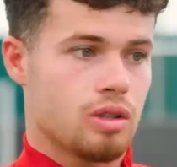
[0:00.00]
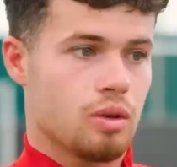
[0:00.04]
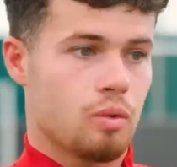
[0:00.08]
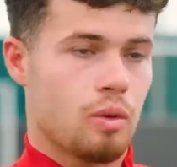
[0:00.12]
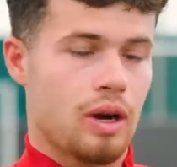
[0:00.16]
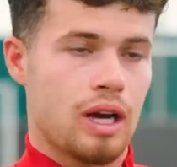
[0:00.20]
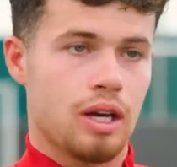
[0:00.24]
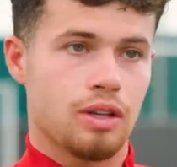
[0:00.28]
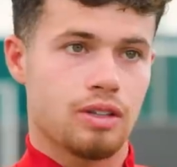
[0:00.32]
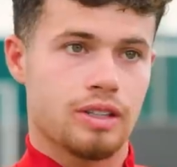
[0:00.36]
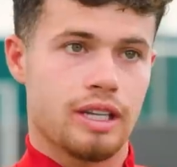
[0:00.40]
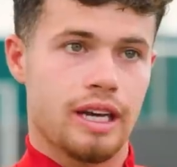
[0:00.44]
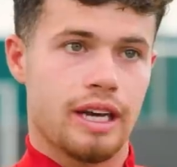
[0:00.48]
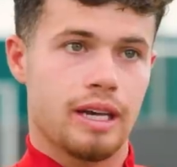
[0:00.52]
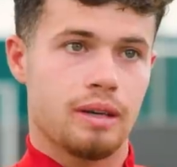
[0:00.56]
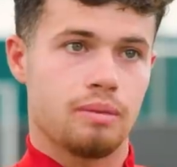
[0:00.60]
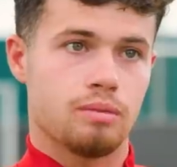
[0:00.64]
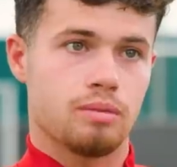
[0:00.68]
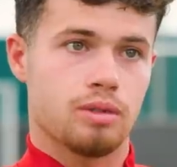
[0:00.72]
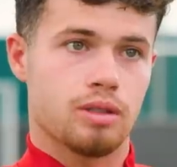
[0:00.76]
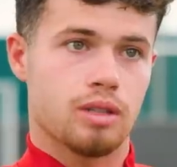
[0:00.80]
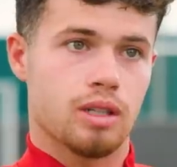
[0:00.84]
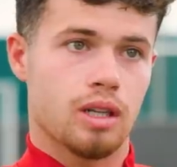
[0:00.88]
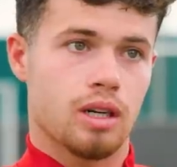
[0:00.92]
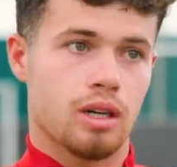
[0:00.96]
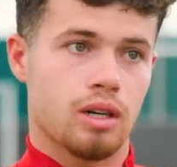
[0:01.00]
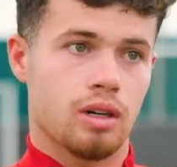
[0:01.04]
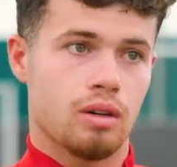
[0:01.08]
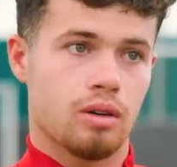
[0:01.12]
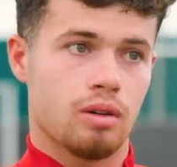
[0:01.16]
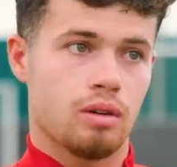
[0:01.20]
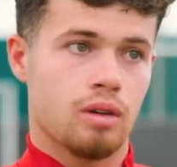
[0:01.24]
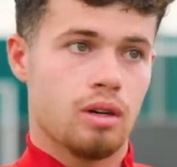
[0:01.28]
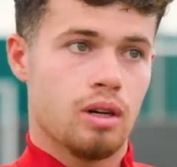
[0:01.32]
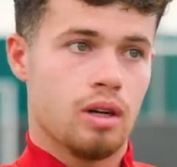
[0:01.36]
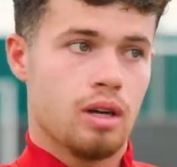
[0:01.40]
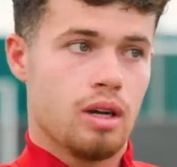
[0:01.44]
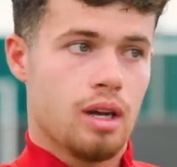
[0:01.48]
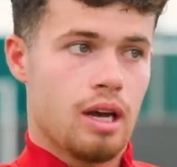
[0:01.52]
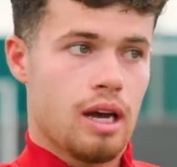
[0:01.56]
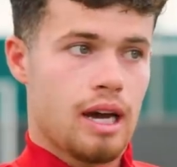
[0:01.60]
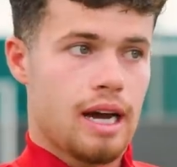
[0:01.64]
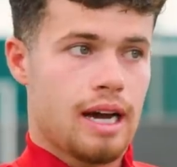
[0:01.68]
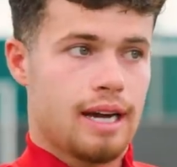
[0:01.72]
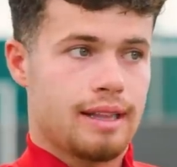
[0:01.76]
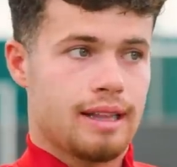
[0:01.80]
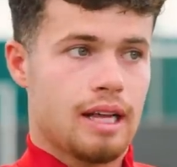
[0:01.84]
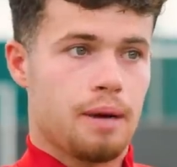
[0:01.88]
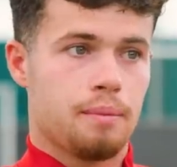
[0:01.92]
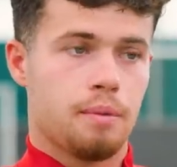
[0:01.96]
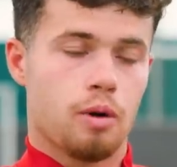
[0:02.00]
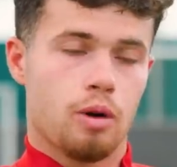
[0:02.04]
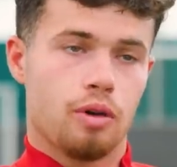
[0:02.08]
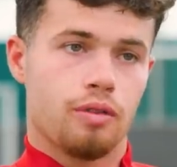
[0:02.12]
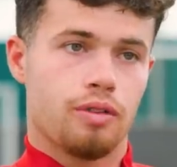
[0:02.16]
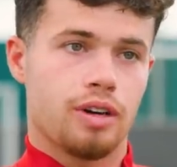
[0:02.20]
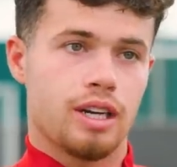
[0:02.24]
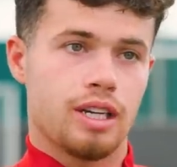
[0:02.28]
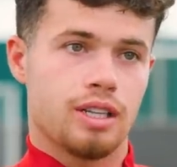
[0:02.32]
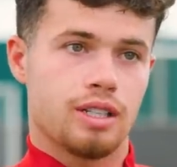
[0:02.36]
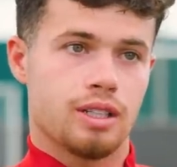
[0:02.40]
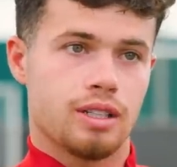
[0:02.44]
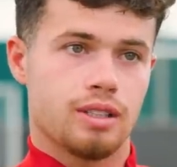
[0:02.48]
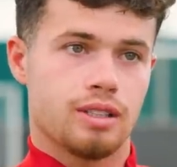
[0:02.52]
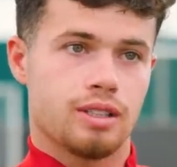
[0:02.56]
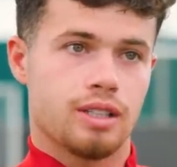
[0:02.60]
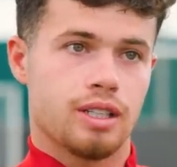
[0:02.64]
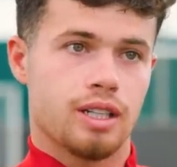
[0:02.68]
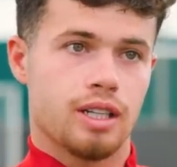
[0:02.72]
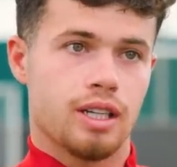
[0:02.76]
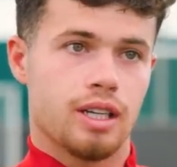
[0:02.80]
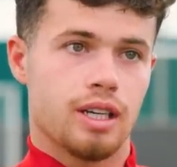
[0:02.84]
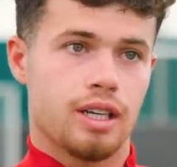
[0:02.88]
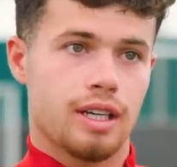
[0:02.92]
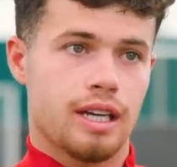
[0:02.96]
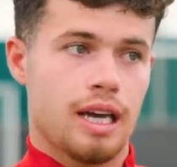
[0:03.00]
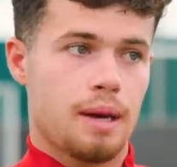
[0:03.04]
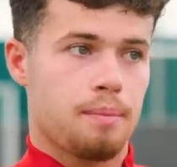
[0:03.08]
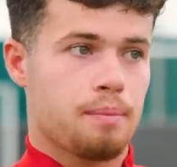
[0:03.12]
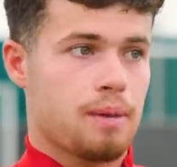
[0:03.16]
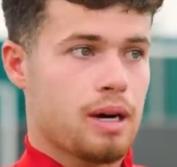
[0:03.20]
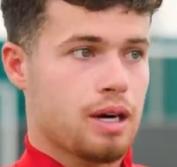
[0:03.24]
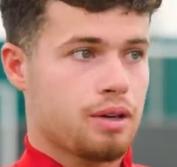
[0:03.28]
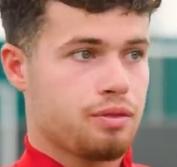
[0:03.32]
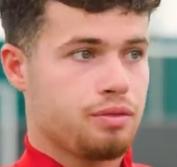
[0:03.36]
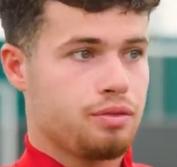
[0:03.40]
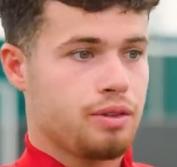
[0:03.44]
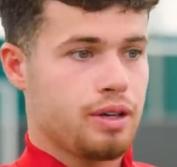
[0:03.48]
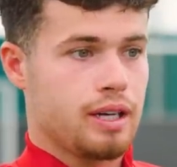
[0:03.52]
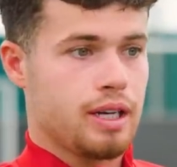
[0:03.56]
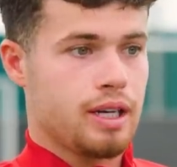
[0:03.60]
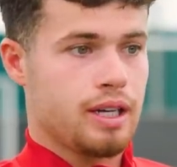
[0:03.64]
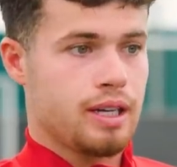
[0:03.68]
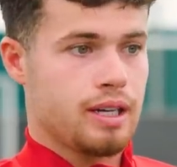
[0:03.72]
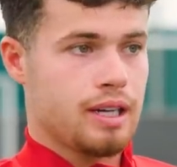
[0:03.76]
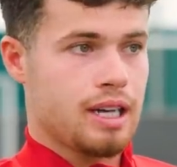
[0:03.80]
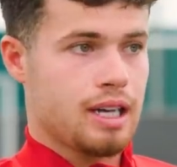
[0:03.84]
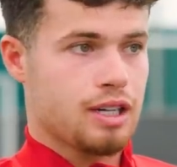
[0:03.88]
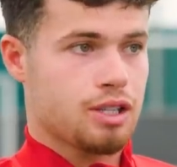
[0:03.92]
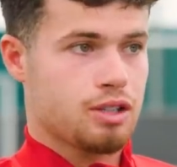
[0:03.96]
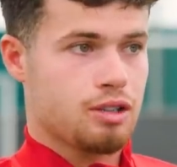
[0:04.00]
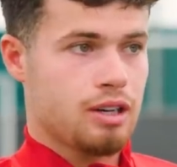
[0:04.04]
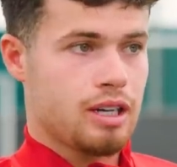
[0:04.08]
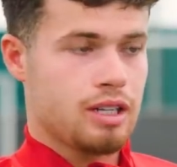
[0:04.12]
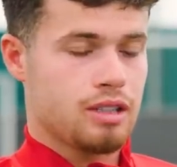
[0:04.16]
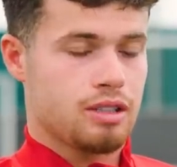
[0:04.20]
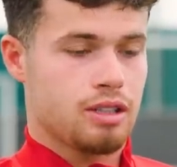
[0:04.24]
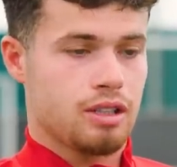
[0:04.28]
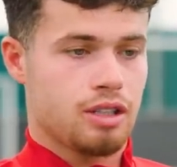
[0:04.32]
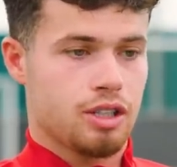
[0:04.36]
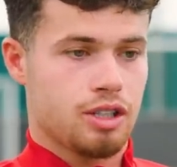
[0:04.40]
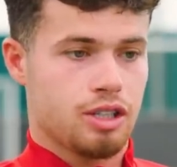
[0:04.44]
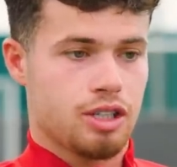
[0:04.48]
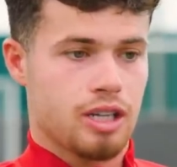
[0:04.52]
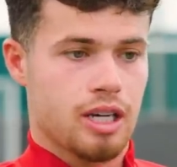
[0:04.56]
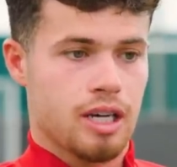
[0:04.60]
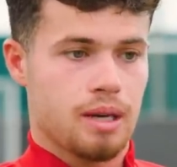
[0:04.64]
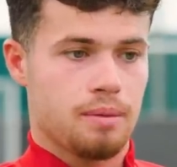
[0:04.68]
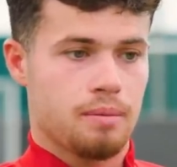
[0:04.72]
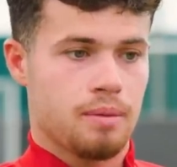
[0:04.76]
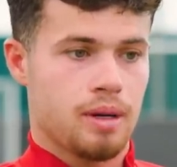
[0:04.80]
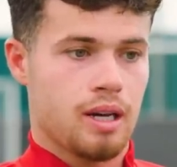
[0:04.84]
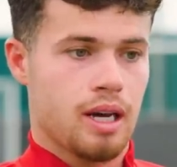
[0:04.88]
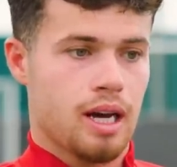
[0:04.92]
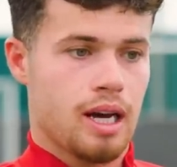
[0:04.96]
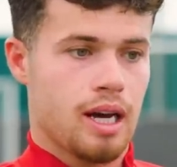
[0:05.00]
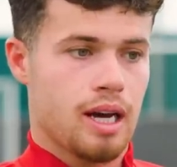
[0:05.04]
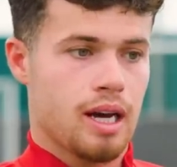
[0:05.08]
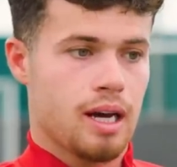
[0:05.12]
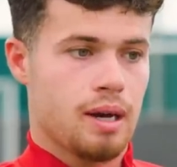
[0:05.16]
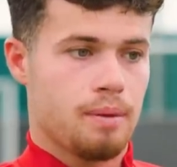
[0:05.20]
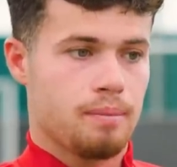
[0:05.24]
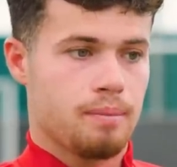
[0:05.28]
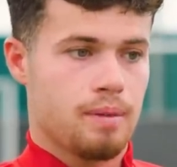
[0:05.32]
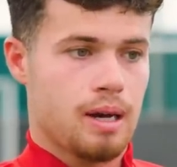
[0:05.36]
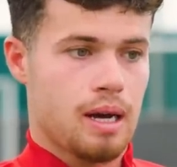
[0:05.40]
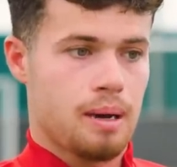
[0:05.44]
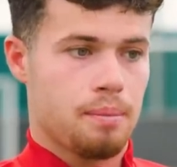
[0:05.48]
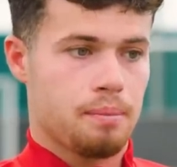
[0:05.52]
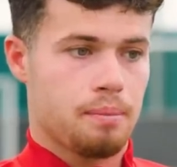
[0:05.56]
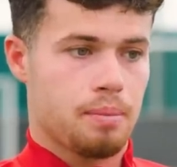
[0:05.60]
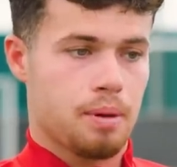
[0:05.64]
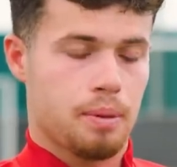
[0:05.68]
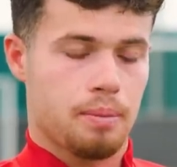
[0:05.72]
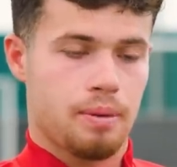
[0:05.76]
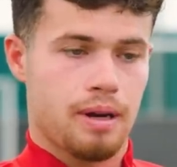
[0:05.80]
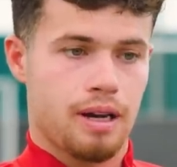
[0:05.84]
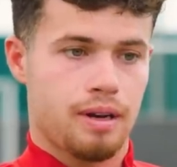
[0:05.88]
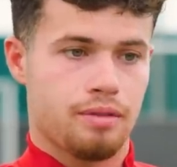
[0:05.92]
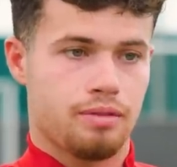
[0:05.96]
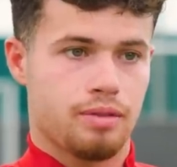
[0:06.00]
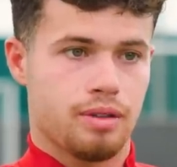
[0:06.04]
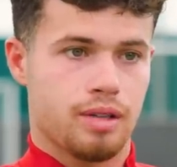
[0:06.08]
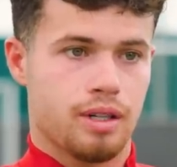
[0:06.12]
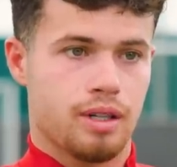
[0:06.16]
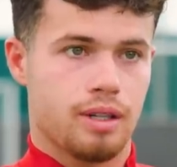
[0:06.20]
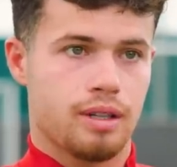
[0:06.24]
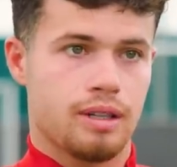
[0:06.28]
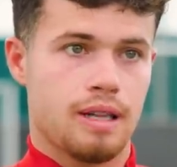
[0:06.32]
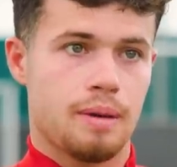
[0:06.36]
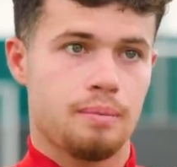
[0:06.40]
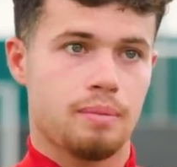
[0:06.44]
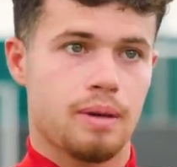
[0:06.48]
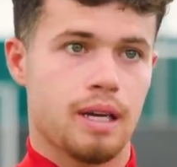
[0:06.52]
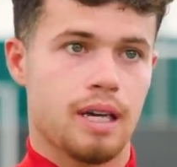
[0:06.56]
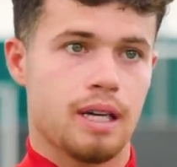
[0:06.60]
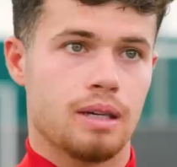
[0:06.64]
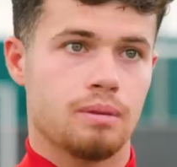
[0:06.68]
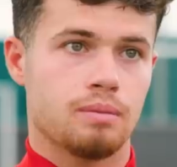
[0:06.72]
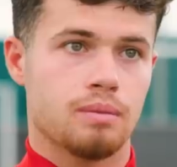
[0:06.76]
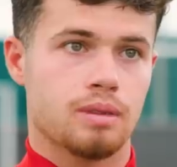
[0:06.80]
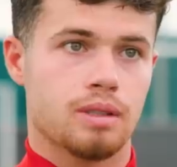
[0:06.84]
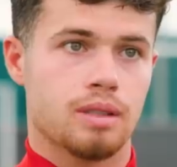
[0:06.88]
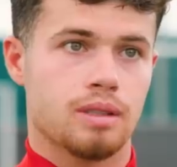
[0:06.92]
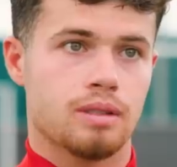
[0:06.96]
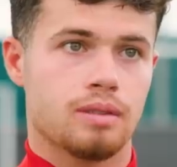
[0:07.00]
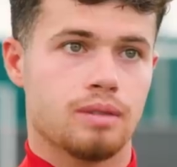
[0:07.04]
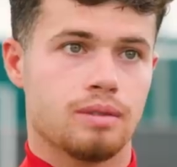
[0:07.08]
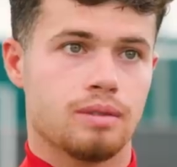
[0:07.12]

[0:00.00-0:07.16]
the Wales game. So I had that motivation to get back fit, get straight into the gym um, and prepare for them games.